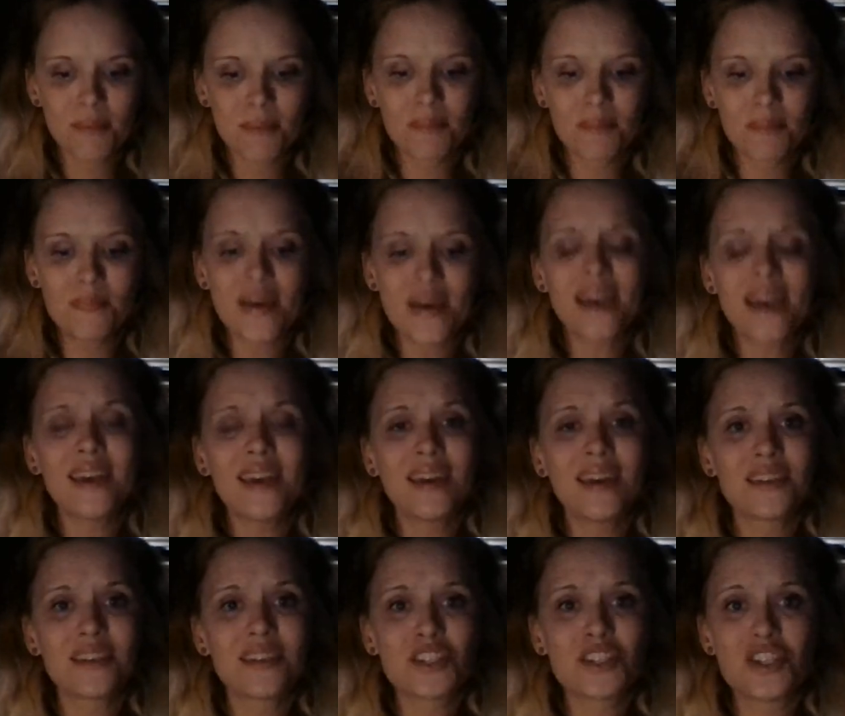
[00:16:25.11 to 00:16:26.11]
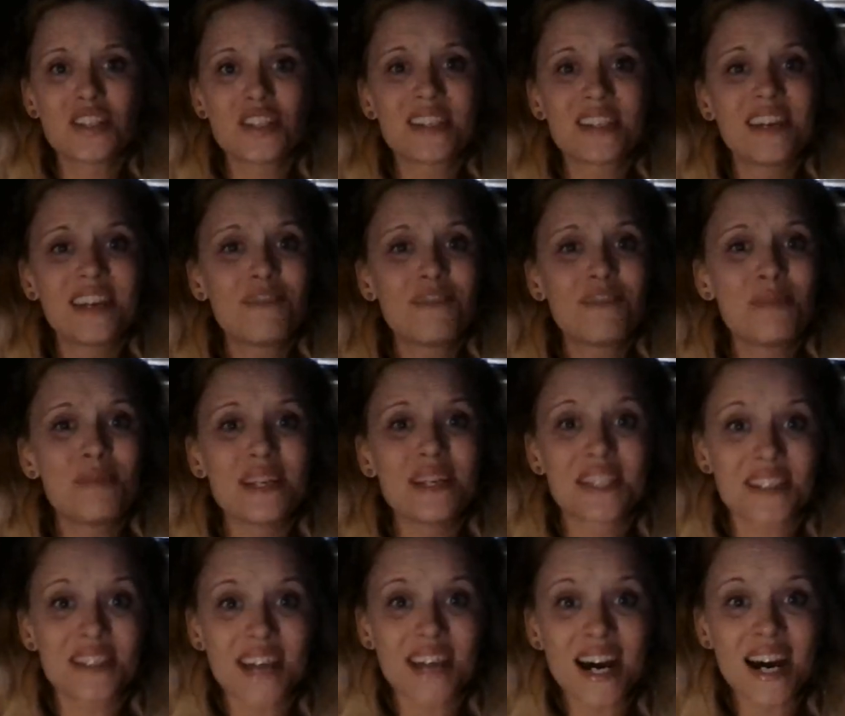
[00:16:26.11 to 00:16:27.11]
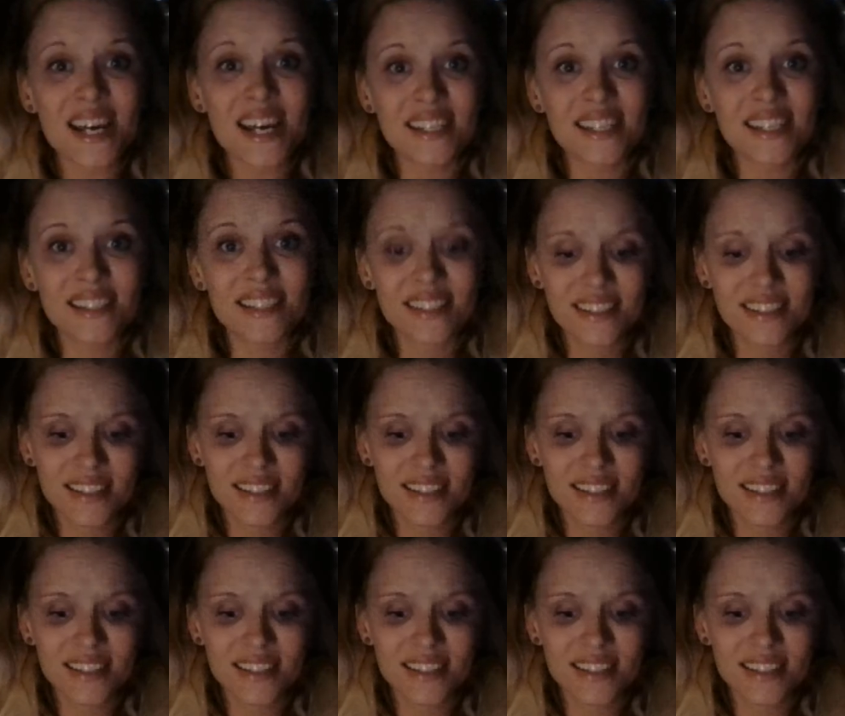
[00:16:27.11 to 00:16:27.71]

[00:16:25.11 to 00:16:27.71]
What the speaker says: begging to just give me a sign.